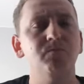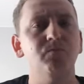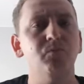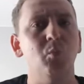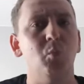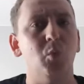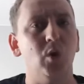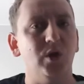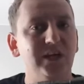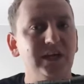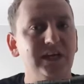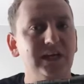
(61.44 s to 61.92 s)

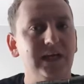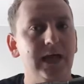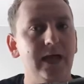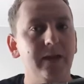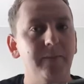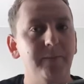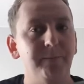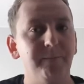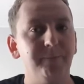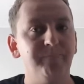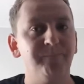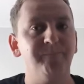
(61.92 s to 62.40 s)
what you
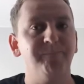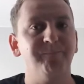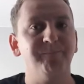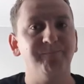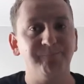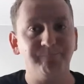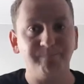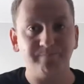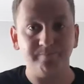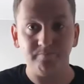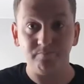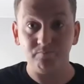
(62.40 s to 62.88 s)
get
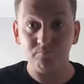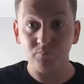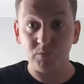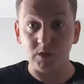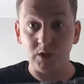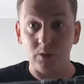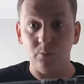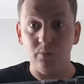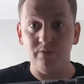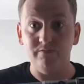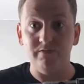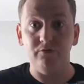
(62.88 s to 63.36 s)

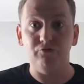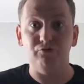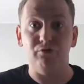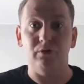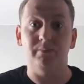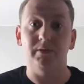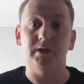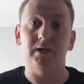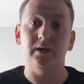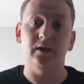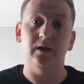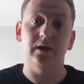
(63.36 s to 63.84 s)
with this
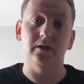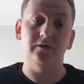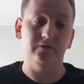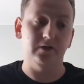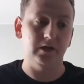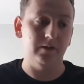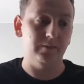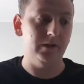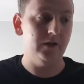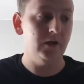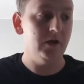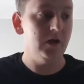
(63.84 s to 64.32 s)
replica
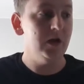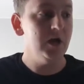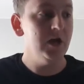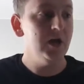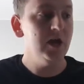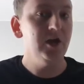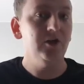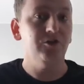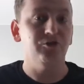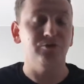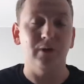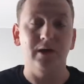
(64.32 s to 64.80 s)
lightsaber.
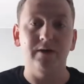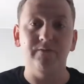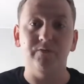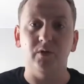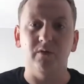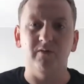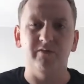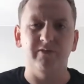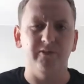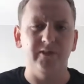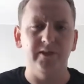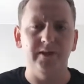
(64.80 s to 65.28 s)
So I've
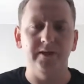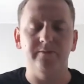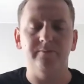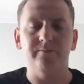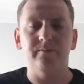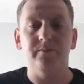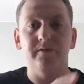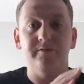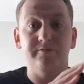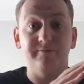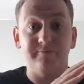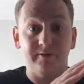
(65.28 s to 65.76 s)
gone for
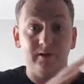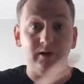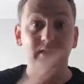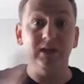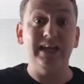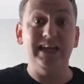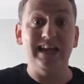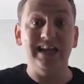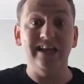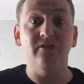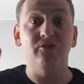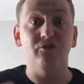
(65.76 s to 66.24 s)
the
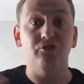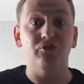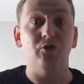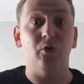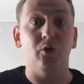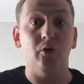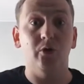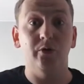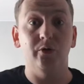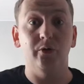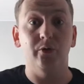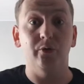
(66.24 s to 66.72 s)
fully
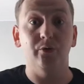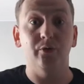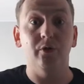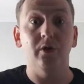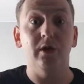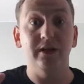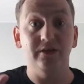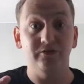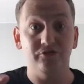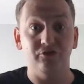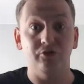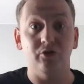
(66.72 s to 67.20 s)

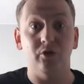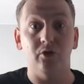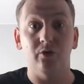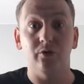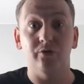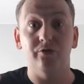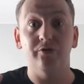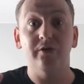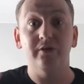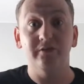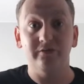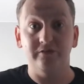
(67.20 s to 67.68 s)

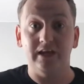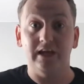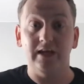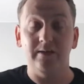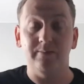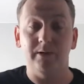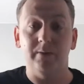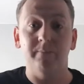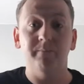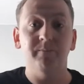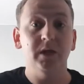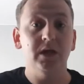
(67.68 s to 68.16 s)
installed
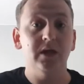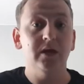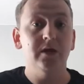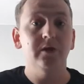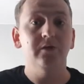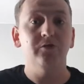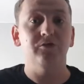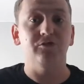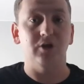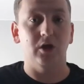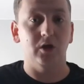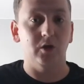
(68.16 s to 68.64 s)
saber.
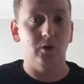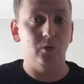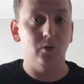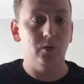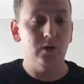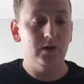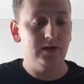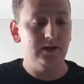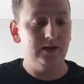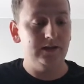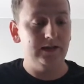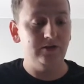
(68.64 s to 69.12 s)
So
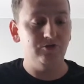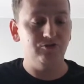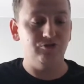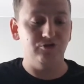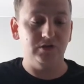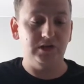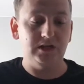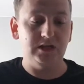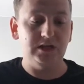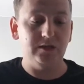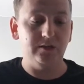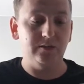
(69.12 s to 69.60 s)

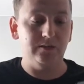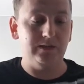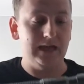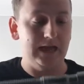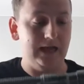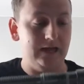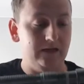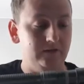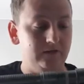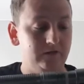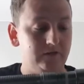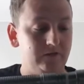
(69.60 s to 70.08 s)
literally you
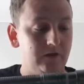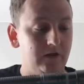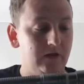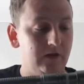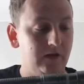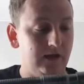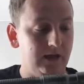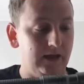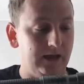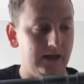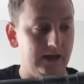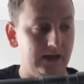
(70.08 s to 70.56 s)
get
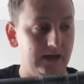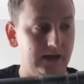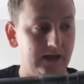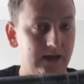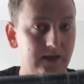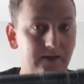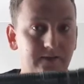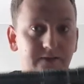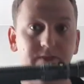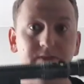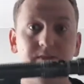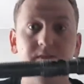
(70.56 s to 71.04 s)

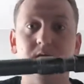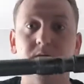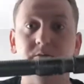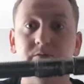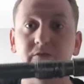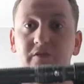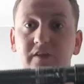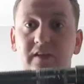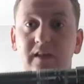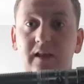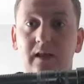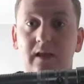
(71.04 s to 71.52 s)

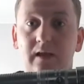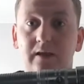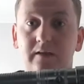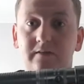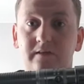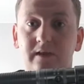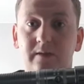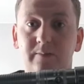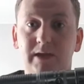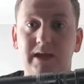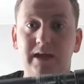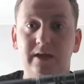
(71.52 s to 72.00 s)
obviously the
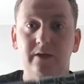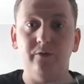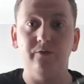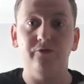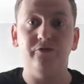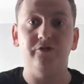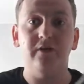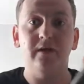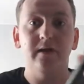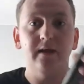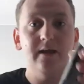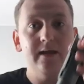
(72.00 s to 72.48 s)
lightsaber
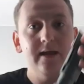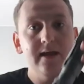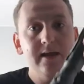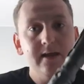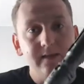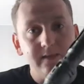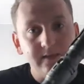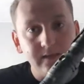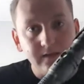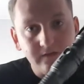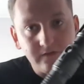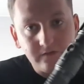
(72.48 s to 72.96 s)
hilt.
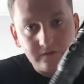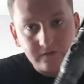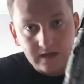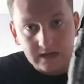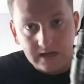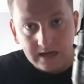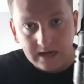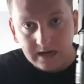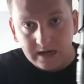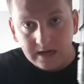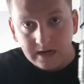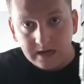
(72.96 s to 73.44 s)
This
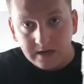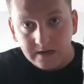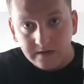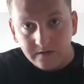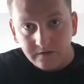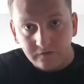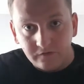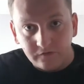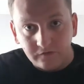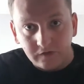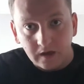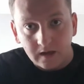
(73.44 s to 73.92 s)

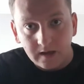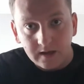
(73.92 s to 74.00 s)
is